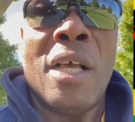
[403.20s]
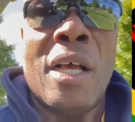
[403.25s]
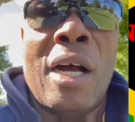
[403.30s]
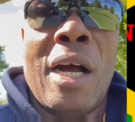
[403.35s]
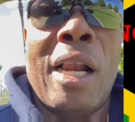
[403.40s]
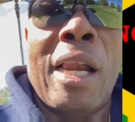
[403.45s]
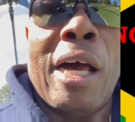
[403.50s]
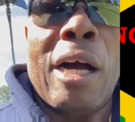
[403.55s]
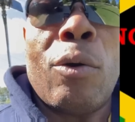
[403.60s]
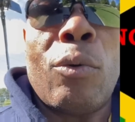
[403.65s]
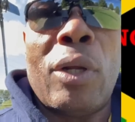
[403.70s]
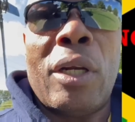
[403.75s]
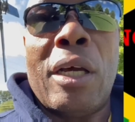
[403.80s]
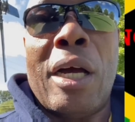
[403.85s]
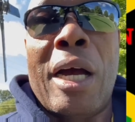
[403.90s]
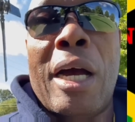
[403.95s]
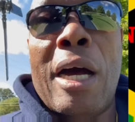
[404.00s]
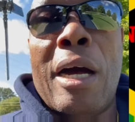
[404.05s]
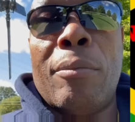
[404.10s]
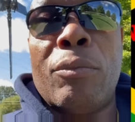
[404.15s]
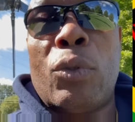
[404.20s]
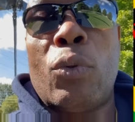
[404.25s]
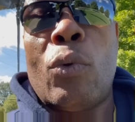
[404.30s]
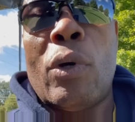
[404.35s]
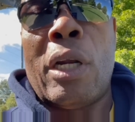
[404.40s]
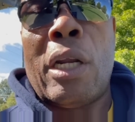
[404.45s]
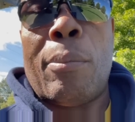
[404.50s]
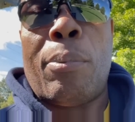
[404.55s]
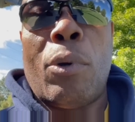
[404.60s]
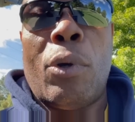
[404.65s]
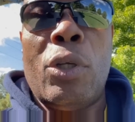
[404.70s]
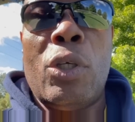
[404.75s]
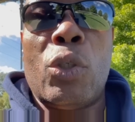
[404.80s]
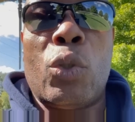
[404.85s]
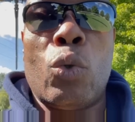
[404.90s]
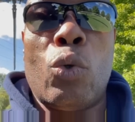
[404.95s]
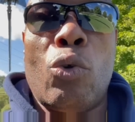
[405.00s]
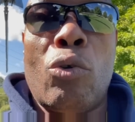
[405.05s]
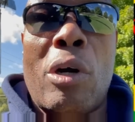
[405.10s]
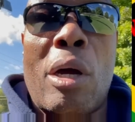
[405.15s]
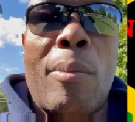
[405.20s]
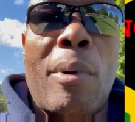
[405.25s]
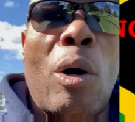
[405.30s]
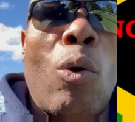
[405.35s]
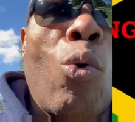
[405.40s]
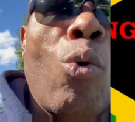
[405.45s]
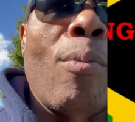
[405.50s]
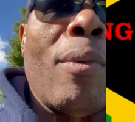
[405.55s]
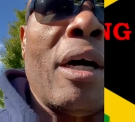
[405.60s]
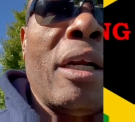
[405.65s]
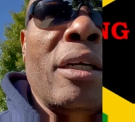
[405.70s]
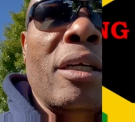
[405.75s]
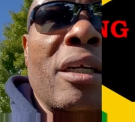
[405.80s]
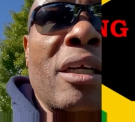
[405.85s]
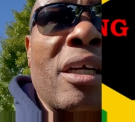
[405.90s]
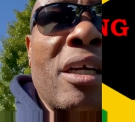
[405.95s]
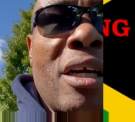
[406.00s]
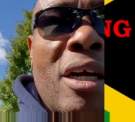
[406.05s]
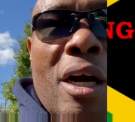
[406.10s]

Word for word: along with um, two other police who robbed a woman.